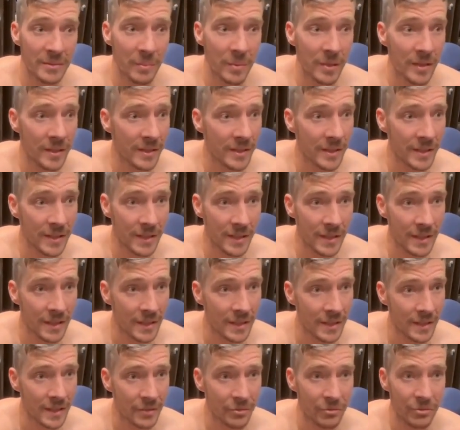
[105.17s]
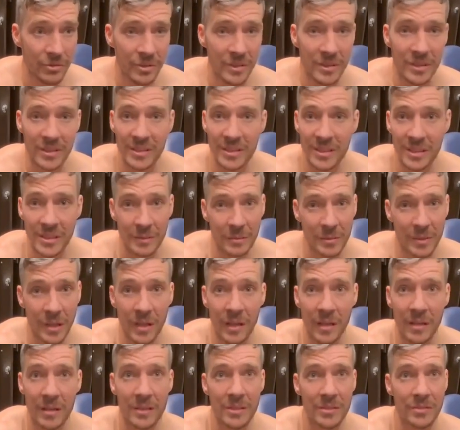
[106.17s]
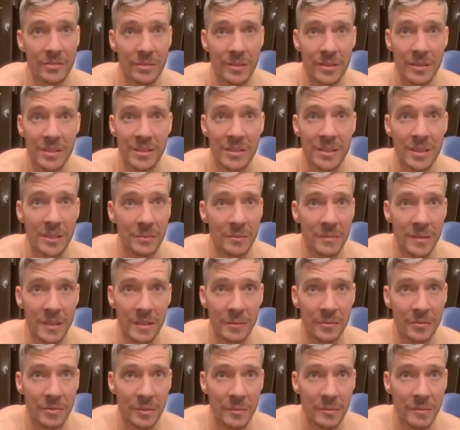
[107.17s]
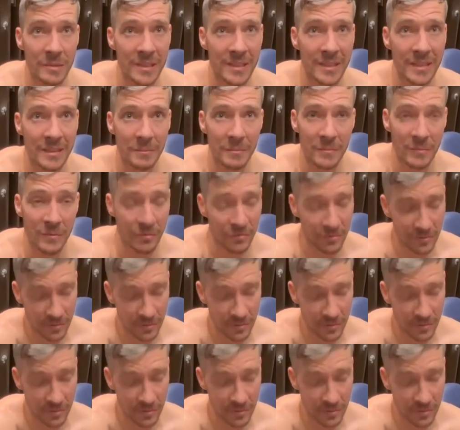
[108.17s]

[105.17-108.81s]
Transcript: basically bowed out and said they're not interested in getting him.